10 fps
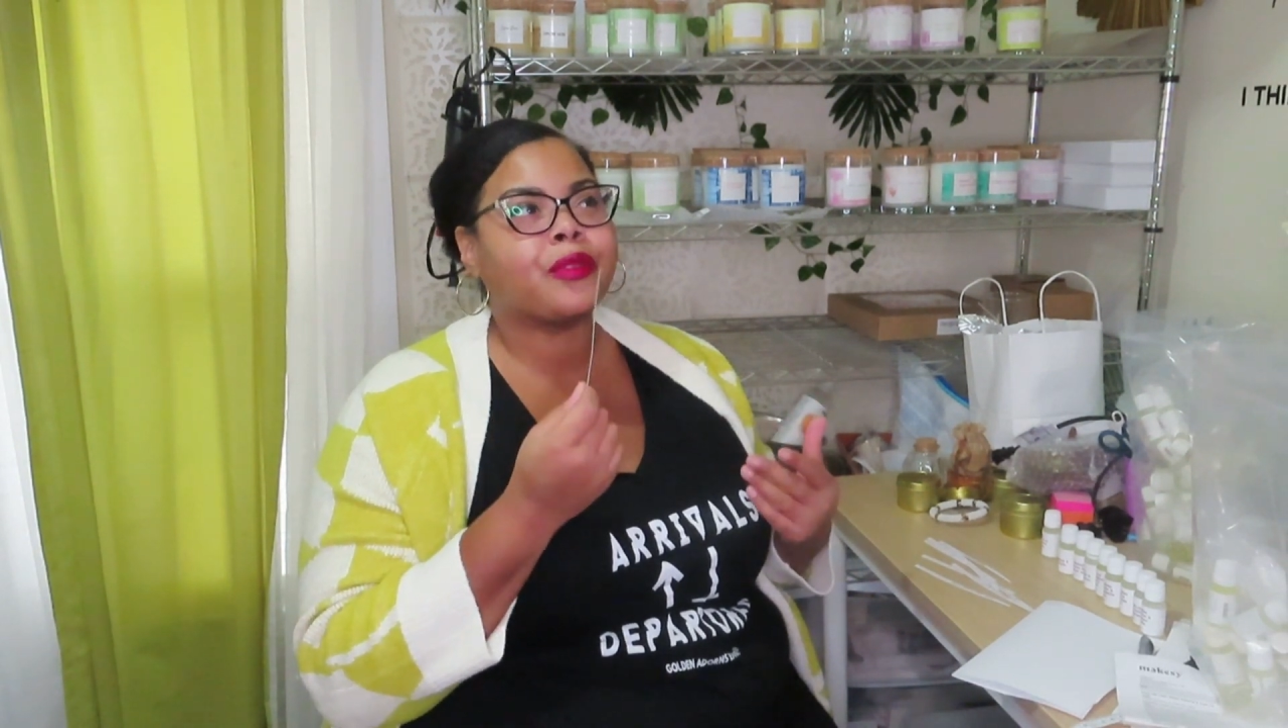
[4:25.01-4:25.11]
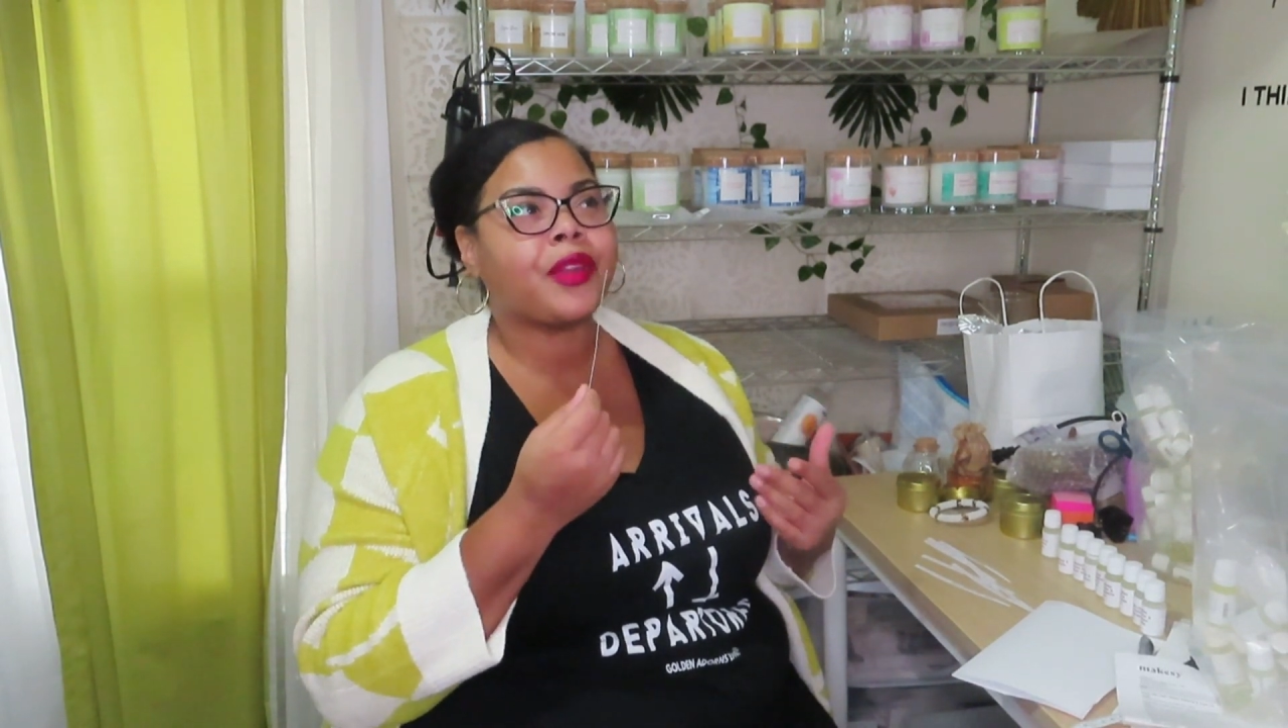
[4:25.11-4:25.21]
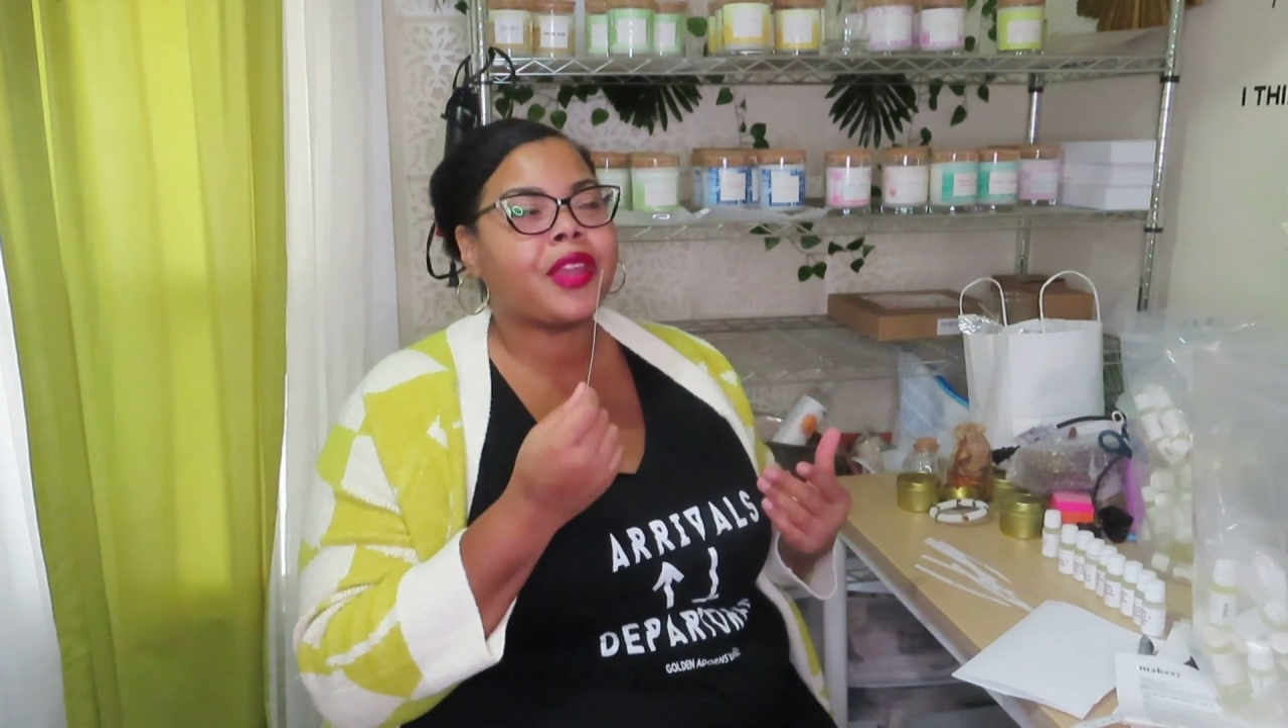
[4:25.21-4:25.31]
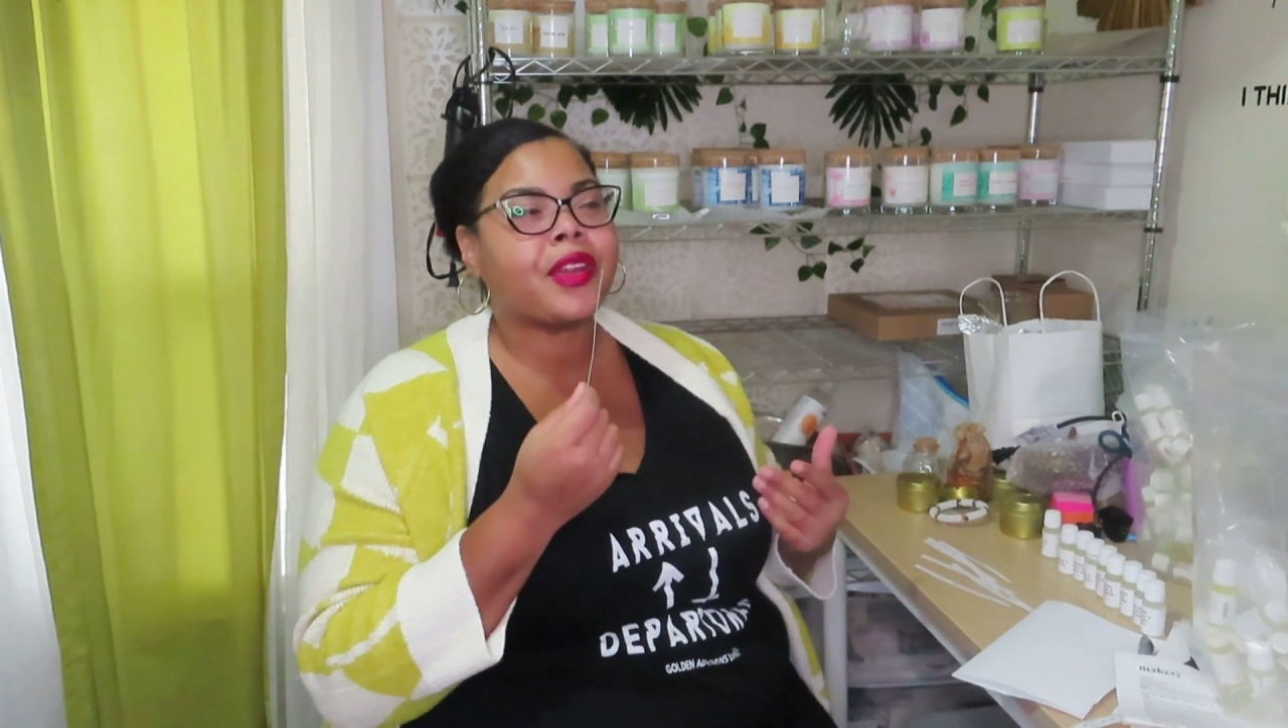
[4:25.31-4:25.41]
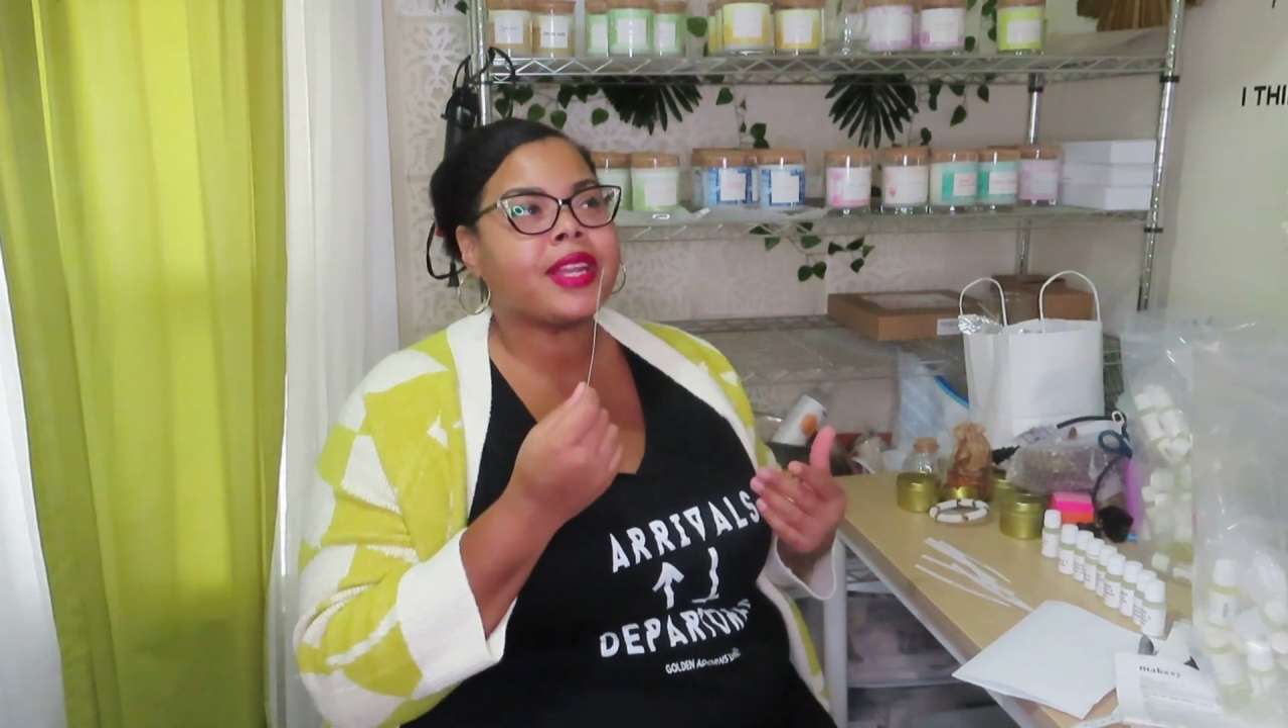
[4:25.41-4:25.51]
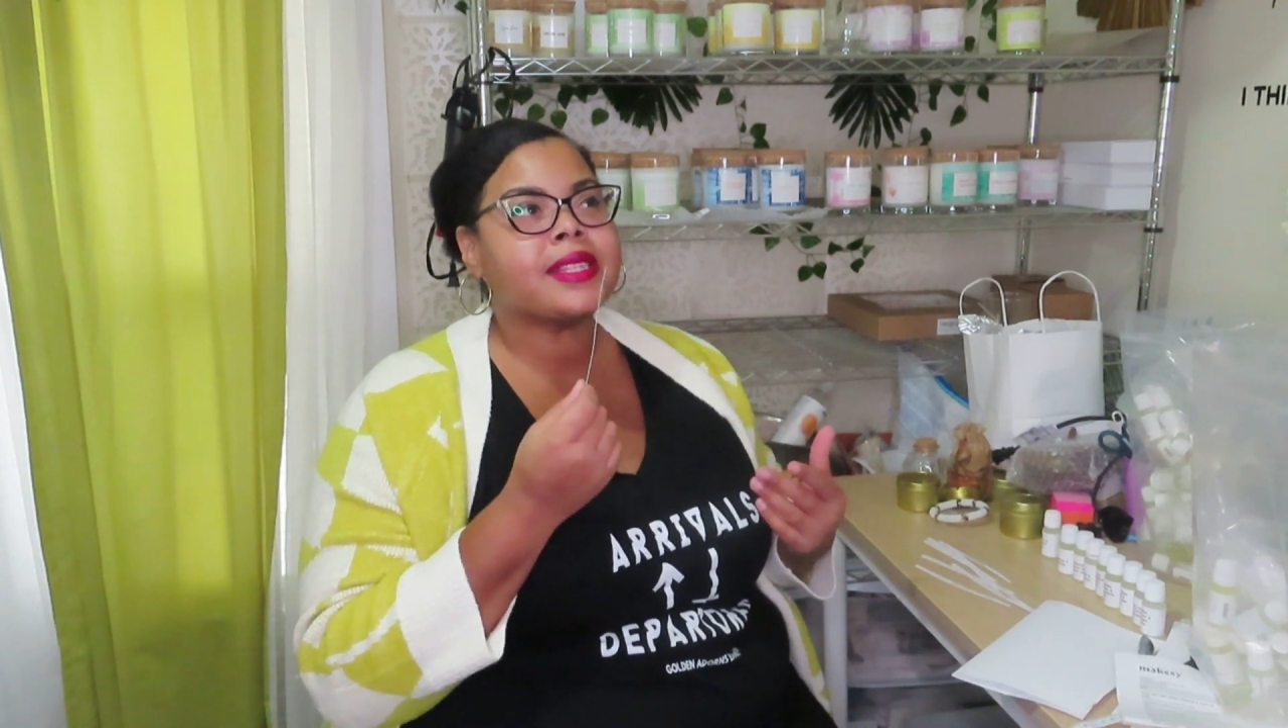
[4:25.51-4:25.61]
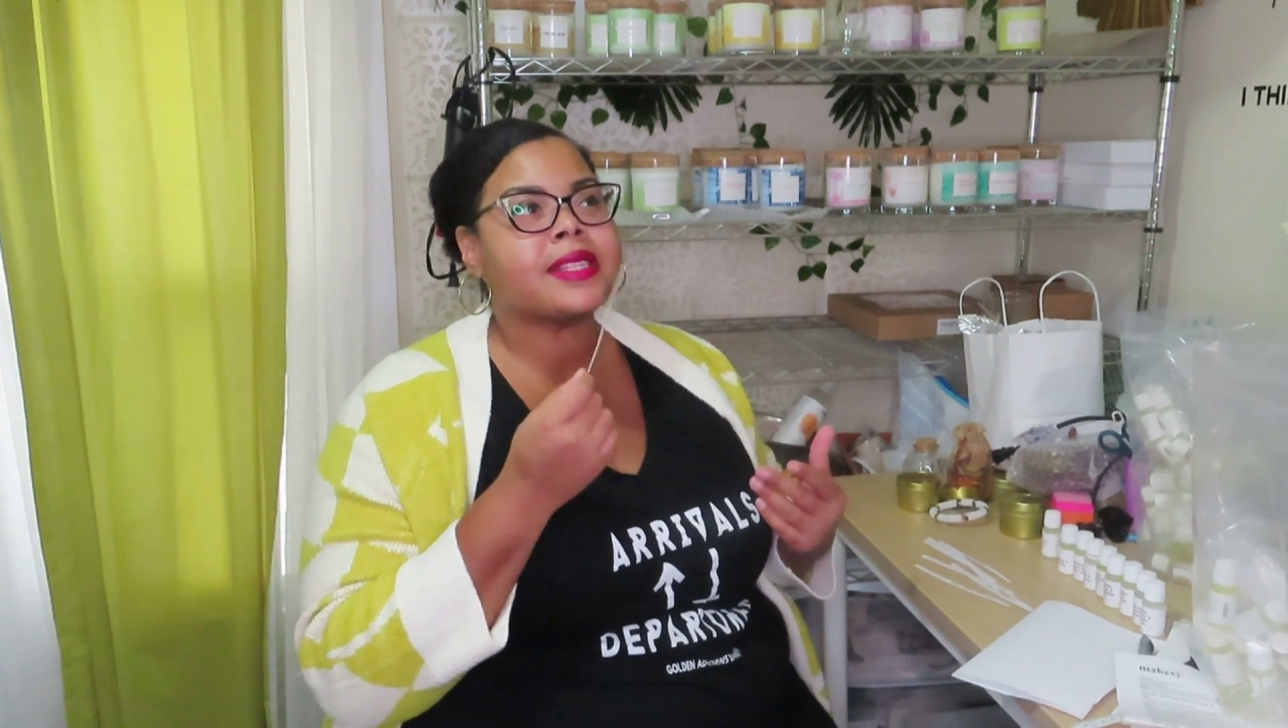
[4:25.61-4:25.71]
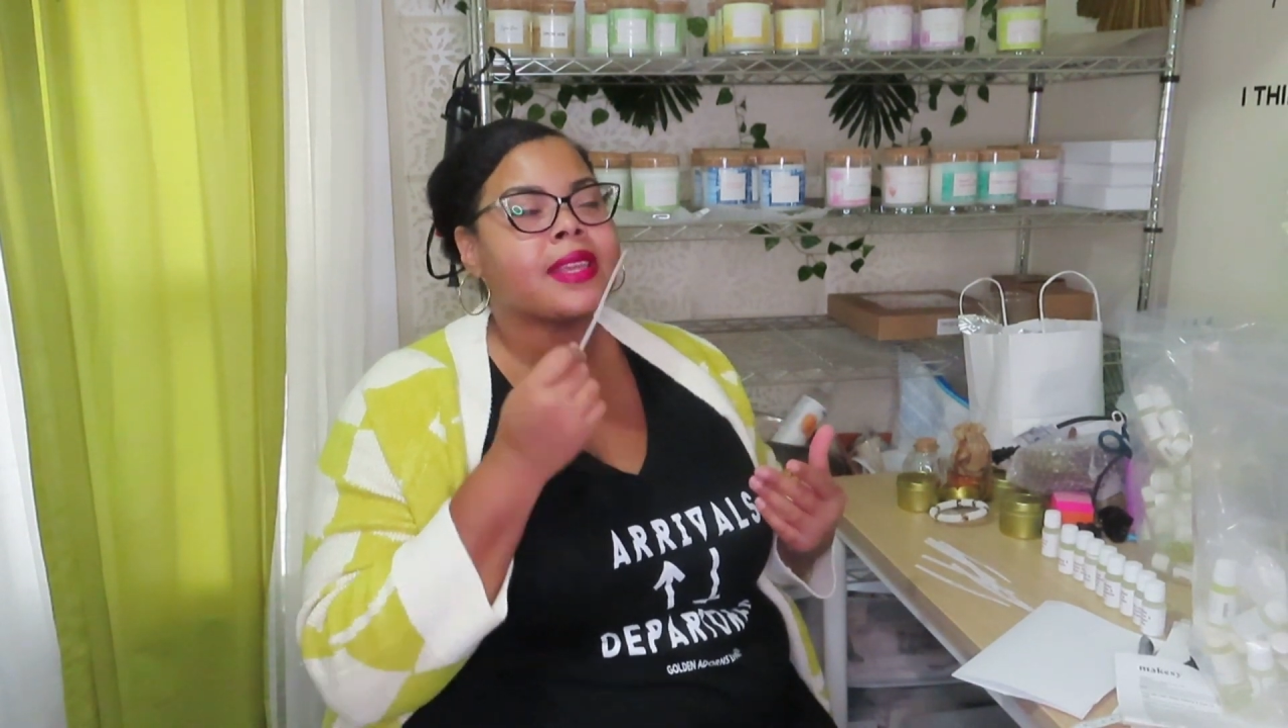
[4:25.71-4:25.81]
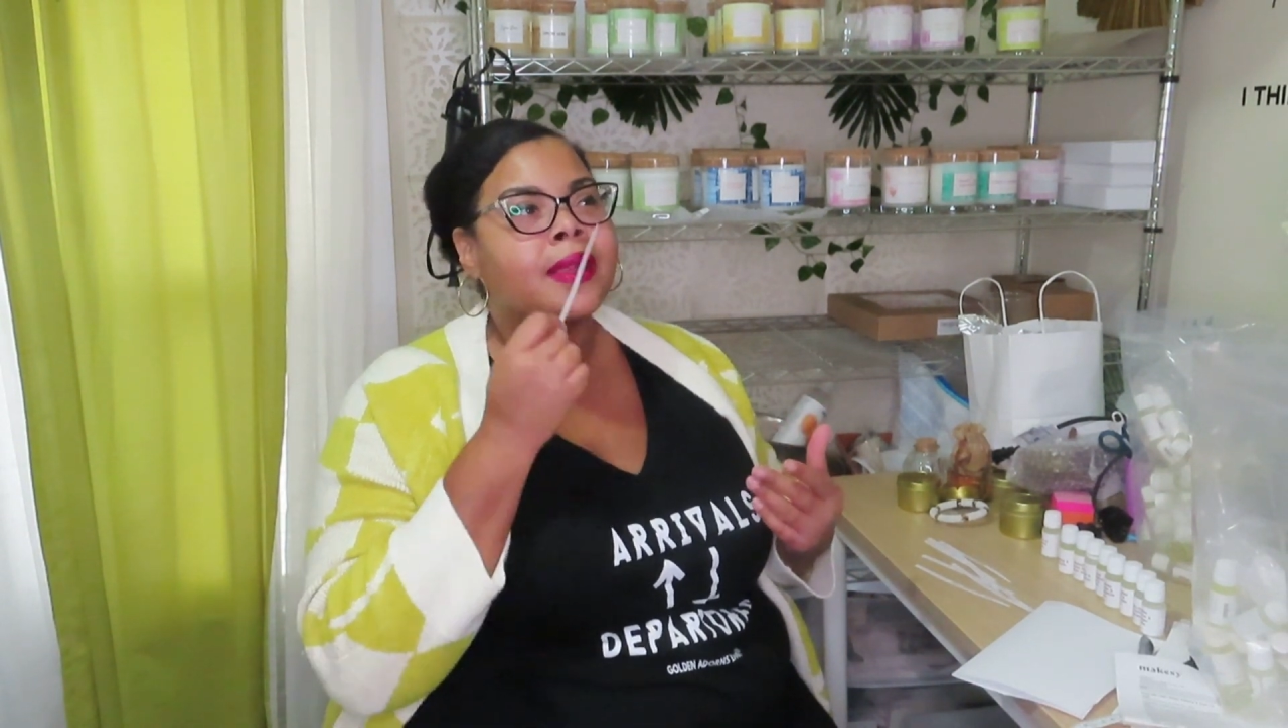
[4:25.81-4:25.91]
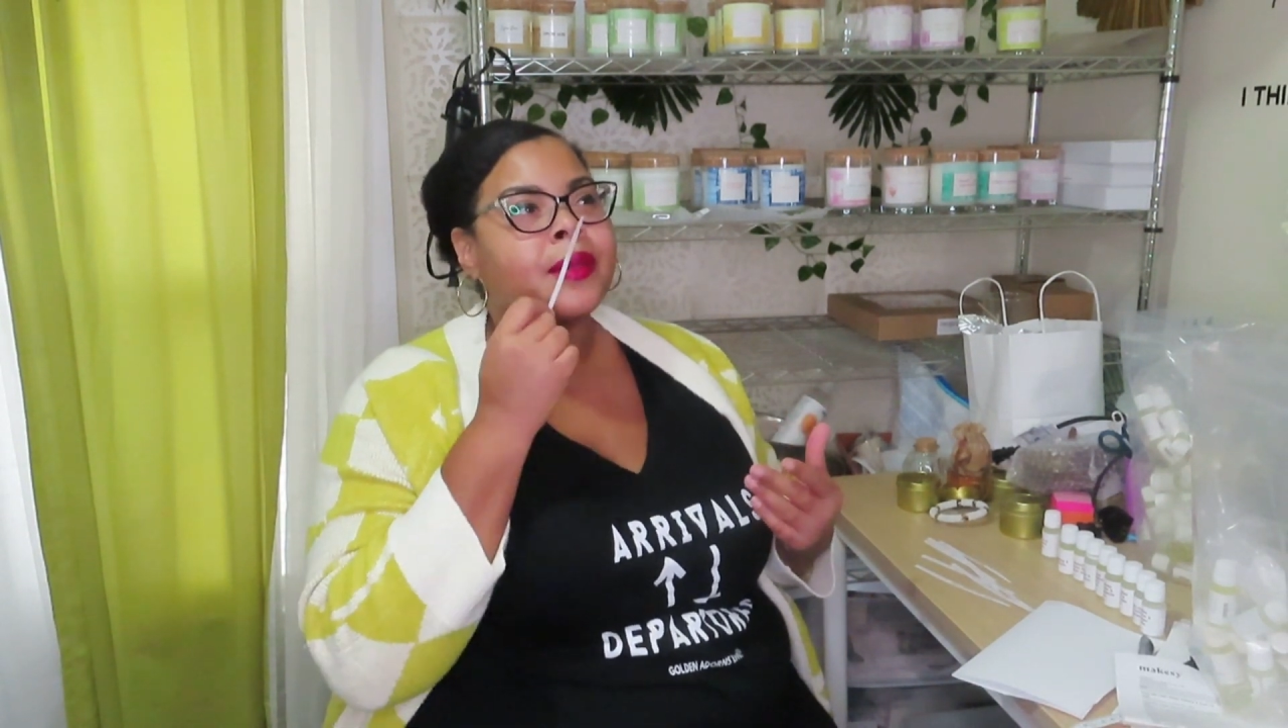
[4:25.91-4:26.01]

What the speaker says: fragrance,